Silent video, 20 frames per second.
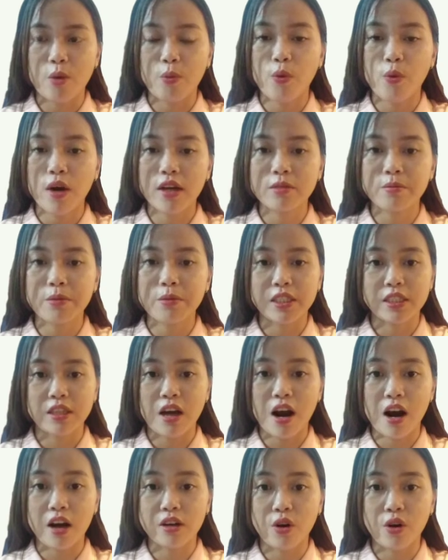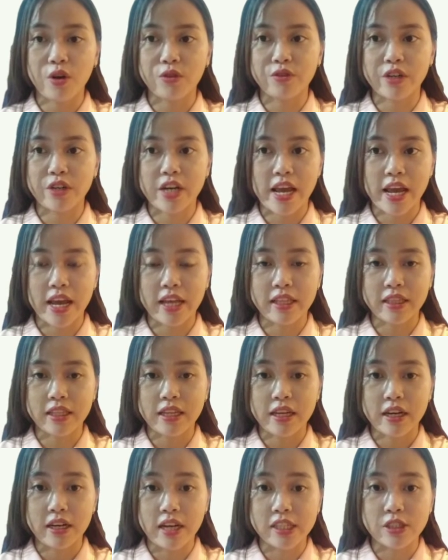of 1 plus R over N
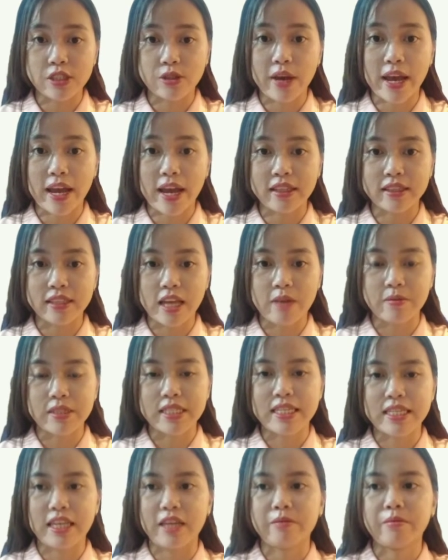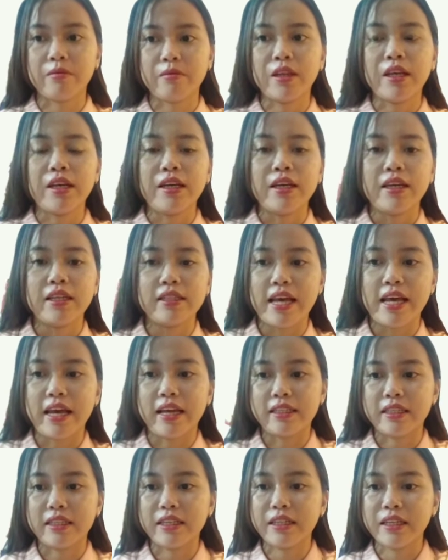raised to N times T.
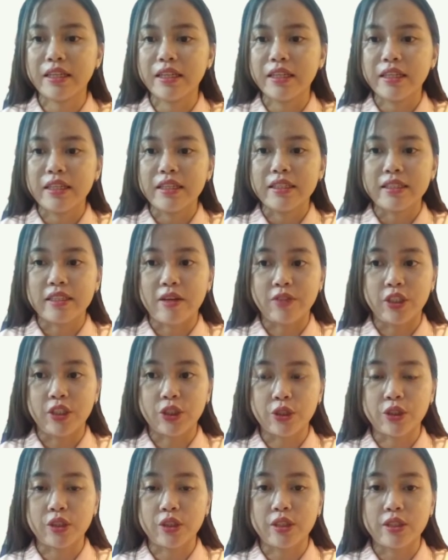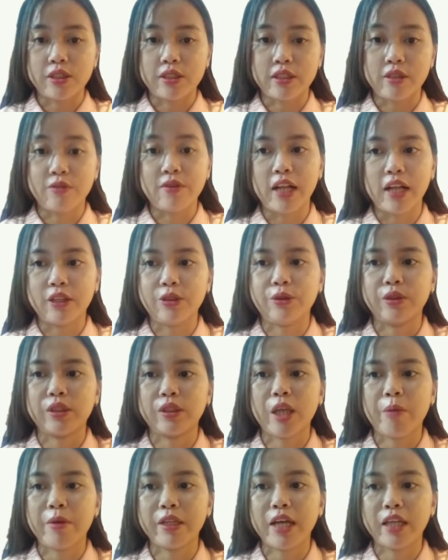Then, substitute the value.
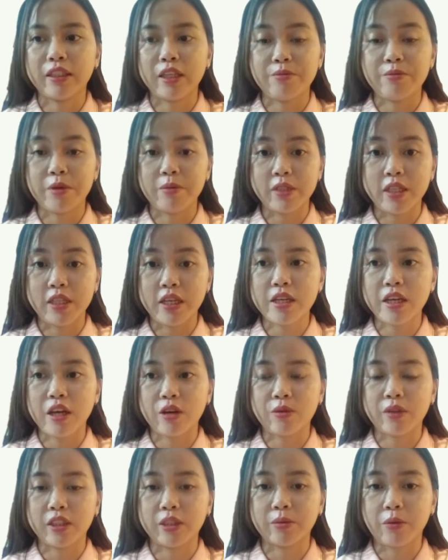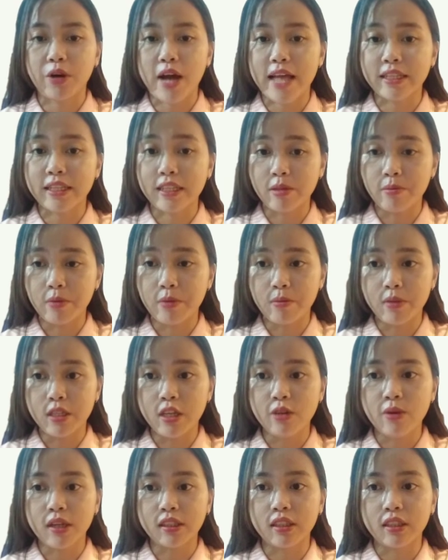750 equals
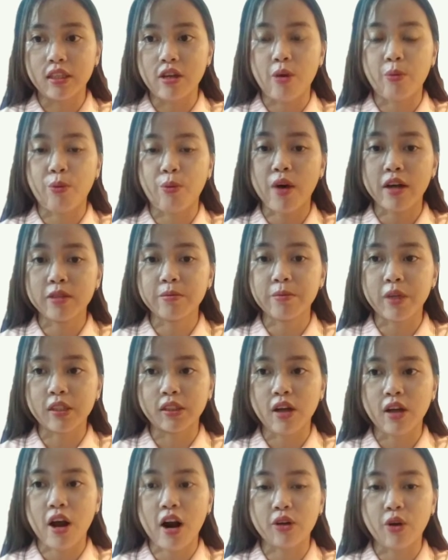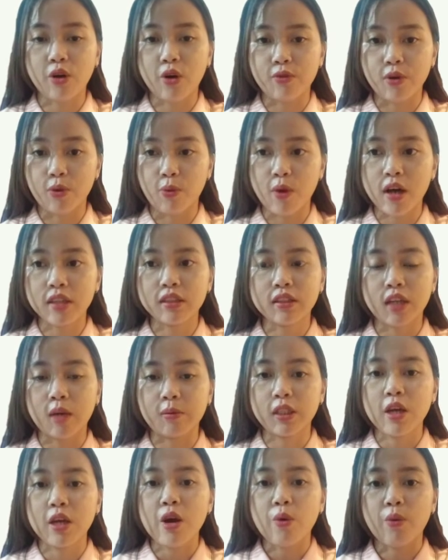450, quantity of 1 plus R over 1
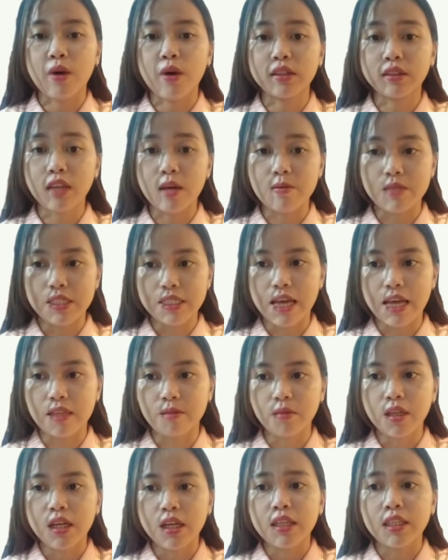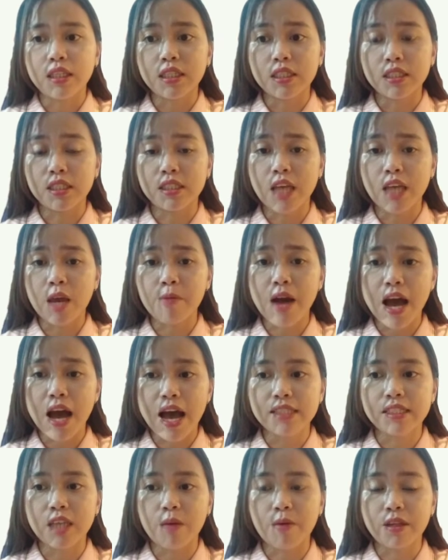times 10. This is the same
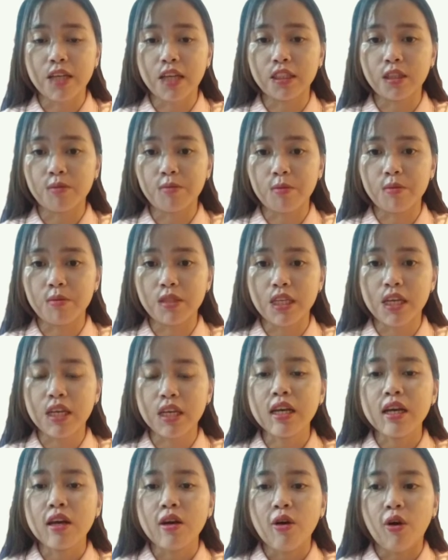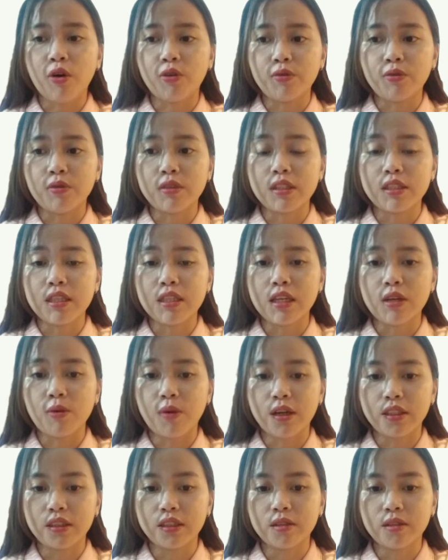as 750
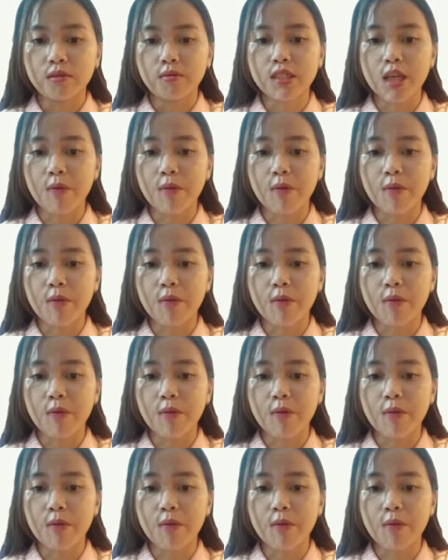equals